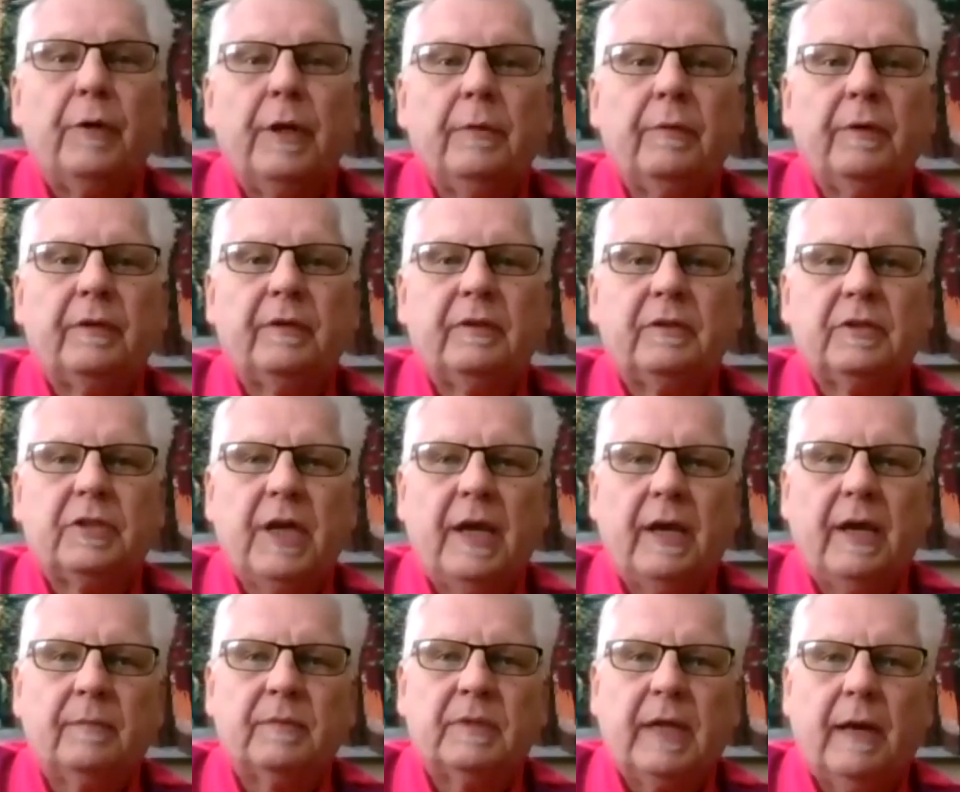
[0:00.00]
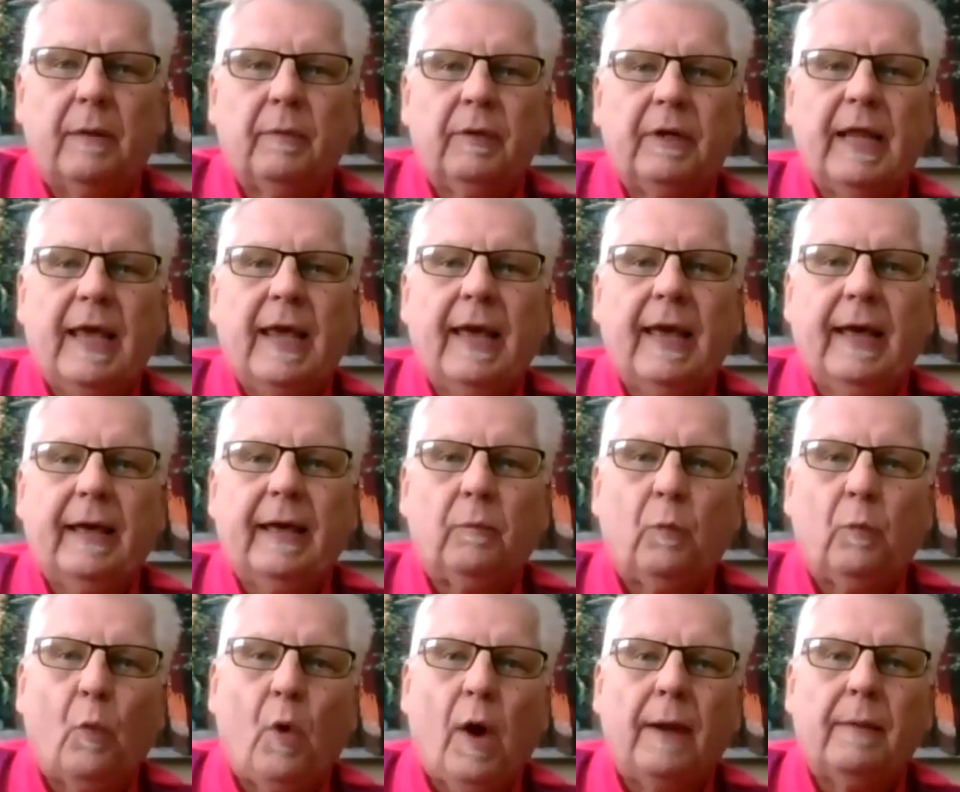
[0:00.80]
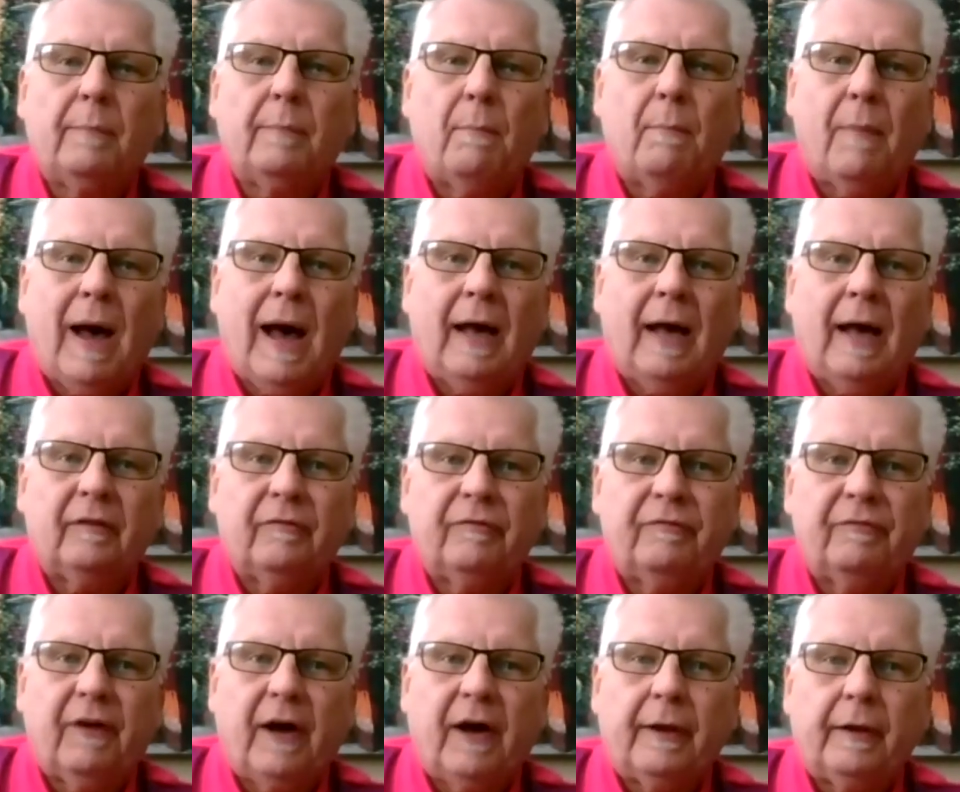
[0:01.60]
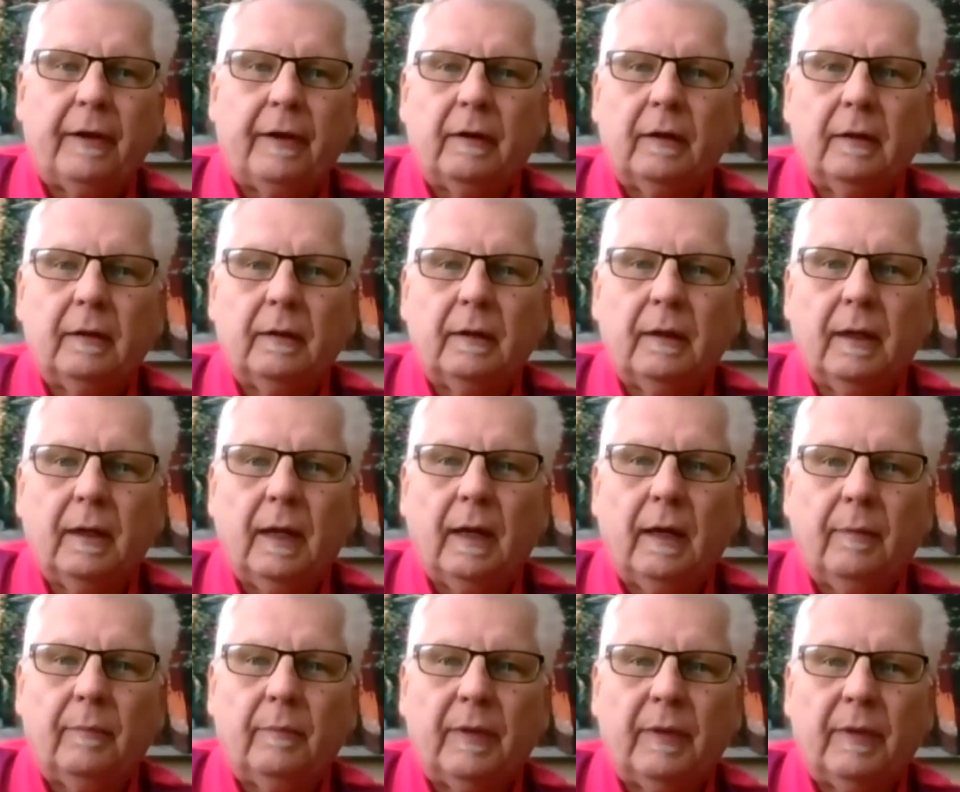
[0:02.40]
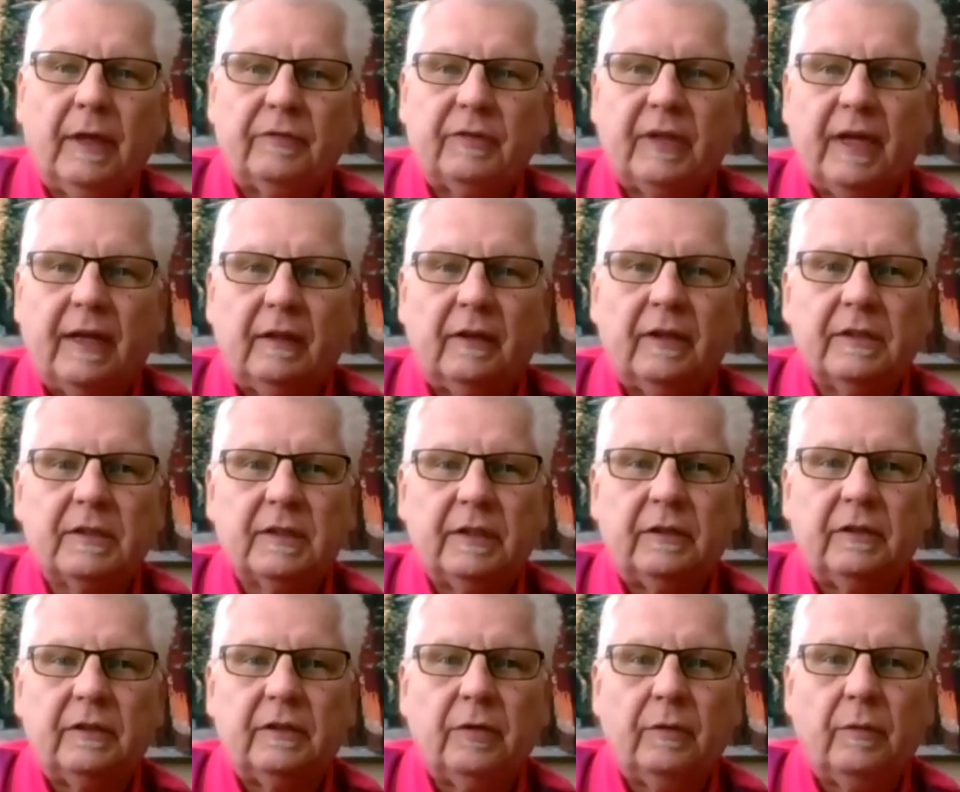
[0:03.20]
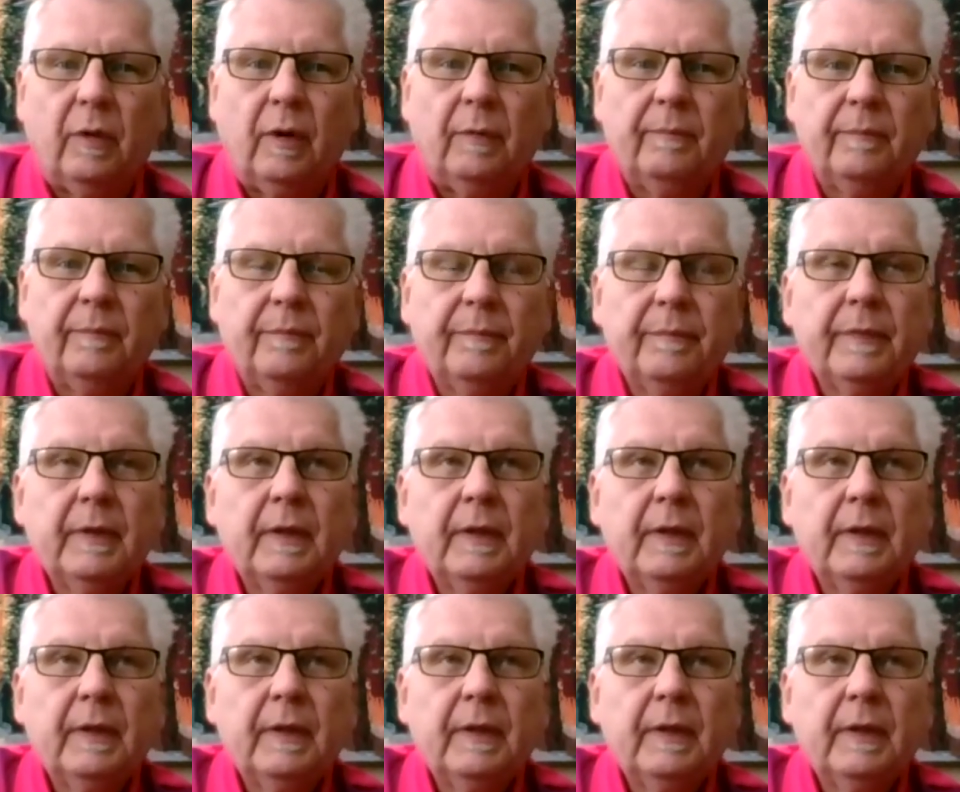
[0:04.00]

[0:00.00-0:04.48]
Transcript: with James. I would add one modifier as I listen to him.